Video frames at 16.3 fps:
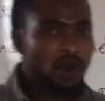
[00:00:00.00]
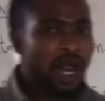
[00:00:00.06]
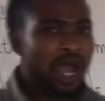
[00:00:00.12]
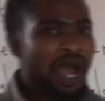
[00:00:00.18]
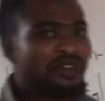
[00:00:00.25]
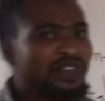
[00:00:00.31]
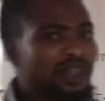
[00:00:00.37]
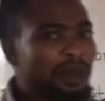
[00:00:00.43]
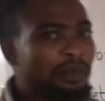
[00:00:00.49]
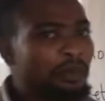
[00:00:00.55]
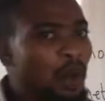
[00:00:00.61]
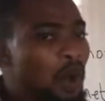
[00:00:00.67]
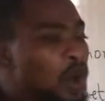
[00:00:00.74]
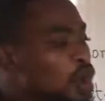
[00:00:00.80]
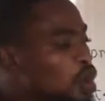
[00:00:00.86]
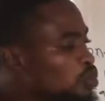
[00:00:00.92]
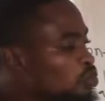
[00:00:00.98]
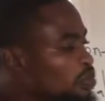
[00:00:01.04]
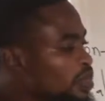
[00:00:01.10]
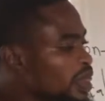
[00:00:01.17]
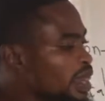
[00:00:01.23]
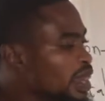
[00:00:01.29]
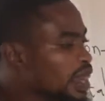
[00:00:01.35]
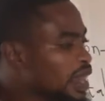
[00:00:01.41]
we have the
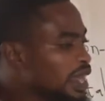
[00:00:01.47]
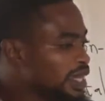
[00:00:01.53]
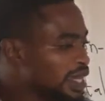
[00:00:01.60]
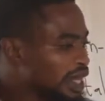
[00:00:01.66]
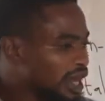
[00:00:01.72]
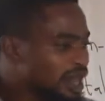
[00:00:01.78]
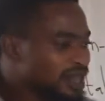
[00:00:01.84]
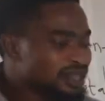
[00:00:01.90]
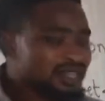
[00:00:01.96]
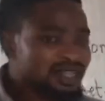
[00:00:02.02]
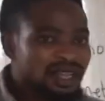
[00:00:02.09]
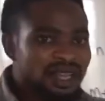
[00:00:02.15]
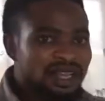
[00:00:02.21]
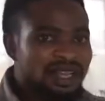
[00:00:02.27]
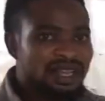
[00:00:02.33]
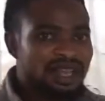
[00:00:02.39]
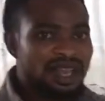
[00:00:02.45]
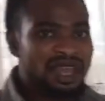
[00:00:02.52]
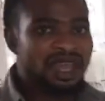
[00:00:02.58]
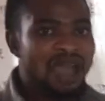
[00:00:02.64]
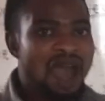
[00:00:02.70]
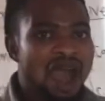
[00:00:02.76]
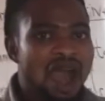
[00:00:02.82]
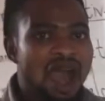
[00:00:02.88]
bowl. Yes,
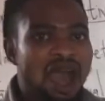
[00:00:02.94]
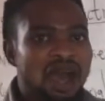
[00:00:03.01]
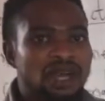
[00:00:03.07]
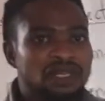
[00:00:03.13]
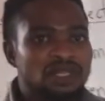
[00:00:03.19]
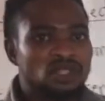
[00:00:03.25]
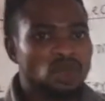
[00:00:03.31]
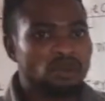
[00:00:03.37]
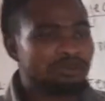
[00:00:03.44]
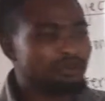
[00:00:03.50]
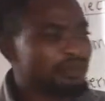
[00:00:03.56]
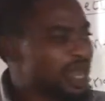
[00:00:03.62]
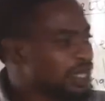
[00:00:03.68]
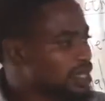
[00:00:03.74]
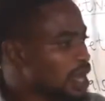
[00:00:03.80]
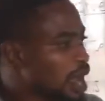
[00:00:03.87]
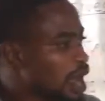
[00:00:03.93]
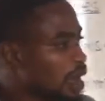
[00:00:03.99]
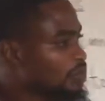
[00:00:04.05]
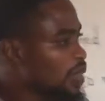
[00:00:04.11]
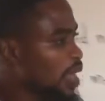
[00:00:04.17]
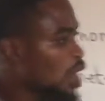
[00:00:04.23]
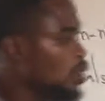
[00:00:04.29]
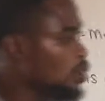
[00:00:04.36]
they are
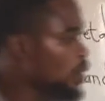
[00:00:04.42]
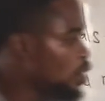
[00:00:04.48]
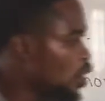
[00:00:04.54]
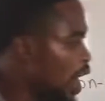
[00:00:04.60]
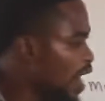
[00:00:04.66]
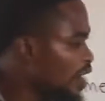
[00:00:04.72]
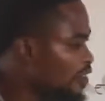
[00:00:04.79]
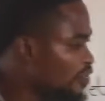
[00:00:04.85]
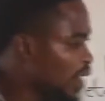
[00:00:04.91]
non-metal. And we will have